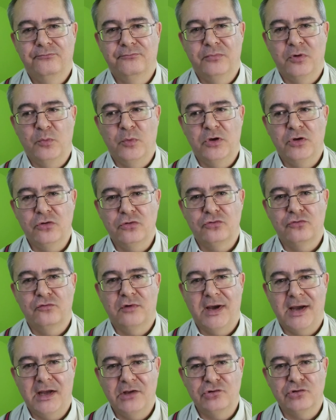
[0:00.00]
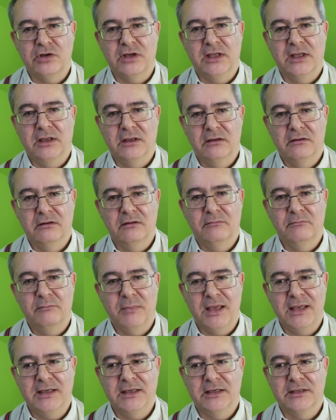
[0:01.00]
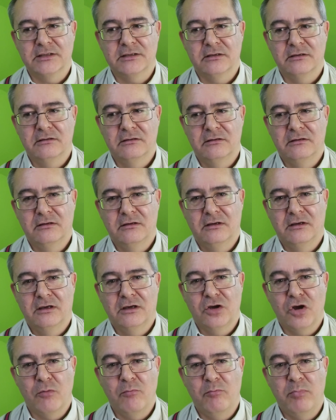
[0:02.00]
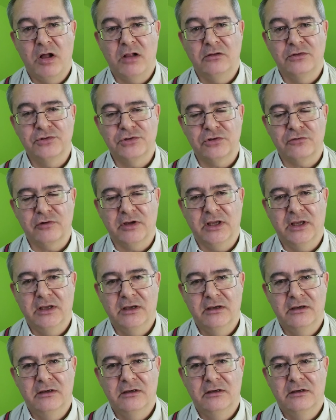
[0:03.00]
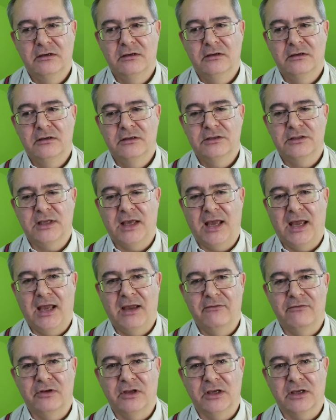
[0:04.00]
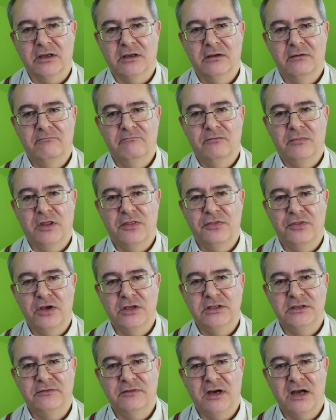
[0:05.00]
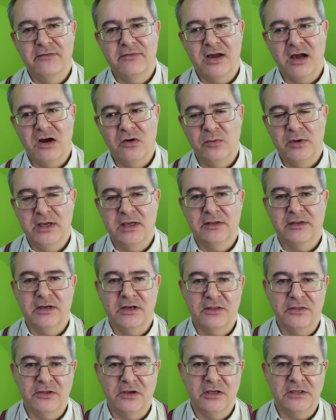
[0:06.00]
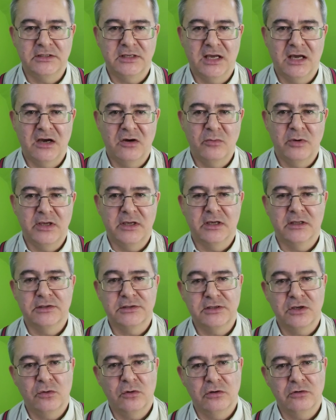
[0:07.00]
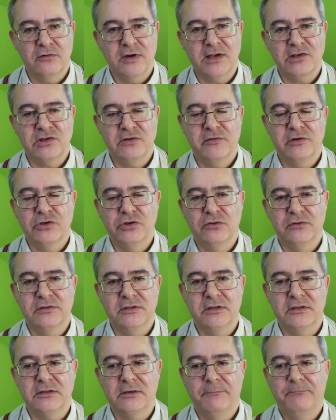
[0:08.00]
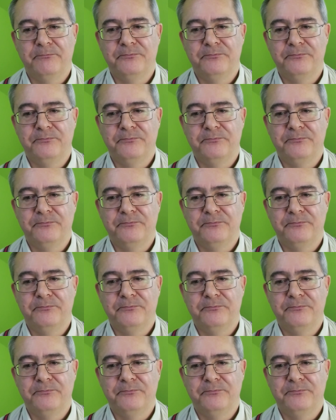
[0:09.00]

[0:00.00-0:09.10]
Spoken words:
But we could gradually make it compulsory to have like a 35-hour week, then a 30-hour week, and so on, gradually reduce it.